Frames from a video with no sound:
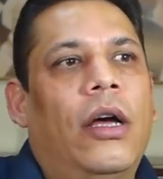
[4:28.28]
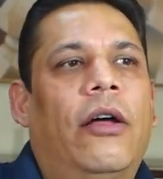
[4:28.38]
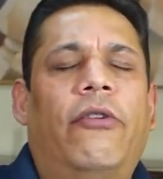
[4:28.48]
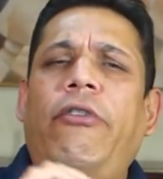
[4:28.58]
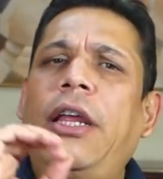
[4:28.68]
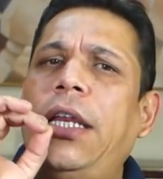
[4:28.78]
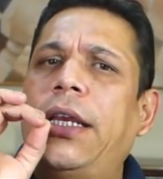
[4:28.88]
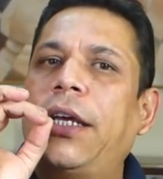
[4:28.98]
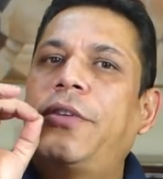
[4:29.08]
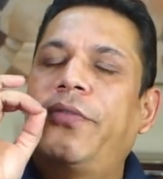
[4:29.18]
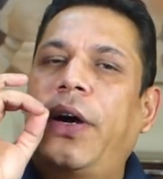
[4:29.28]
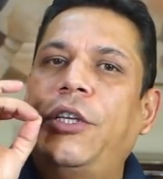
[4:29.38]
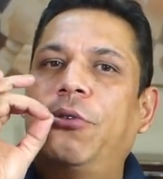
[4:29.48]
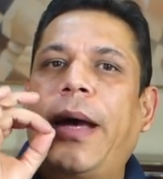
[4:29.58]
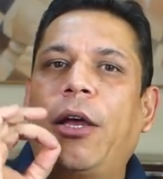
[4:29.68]
a really nice fine
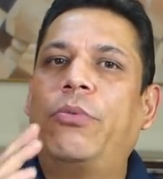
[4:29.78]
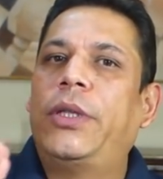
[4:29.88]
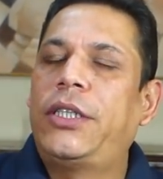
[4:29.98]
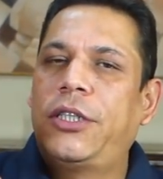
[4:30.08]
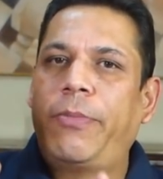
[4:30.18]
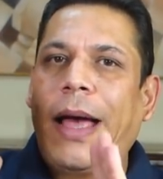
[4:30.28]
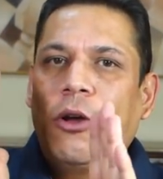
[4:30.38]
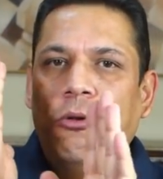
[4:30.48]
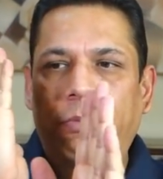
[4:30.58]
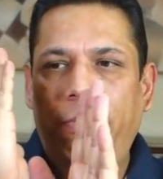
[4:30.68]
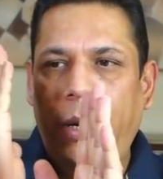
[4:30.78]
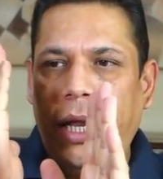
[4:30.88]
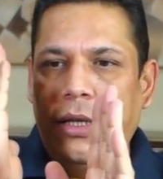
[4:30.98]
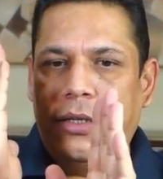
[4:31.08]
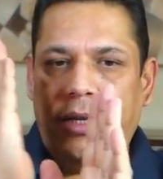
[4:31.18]
tobacco, but the tobacco
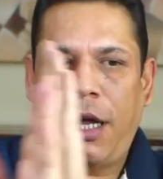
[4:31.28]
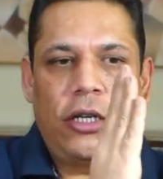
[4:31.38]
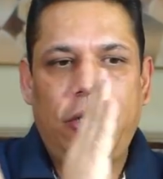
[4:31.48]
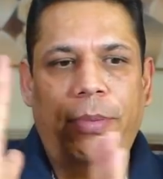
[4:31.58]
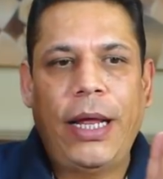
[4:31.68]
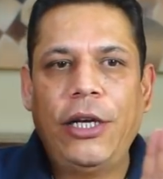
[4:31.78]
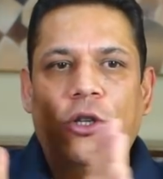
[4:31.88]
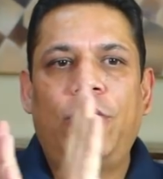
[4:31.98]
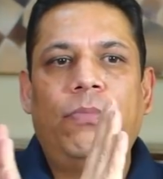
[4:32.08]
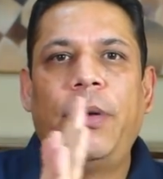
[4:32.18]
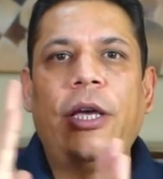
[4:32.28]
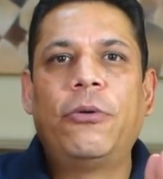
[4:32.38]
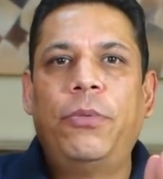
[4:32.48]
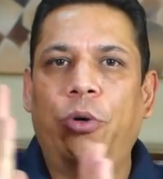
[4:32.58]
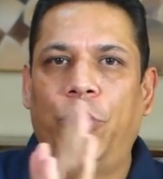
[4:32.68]
play, starts playing
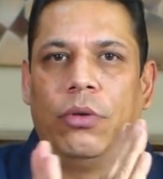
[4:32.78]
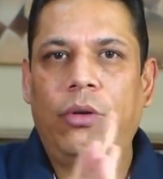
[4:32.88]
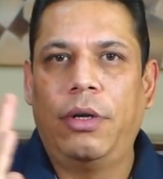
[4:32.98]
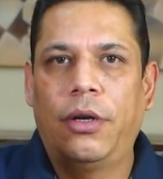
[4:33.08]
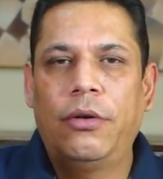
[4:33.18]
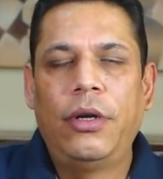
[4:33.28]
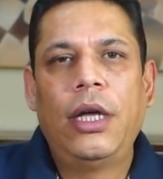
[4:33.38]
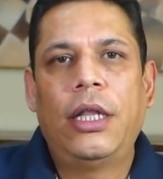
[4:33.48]
peekaboo, you know.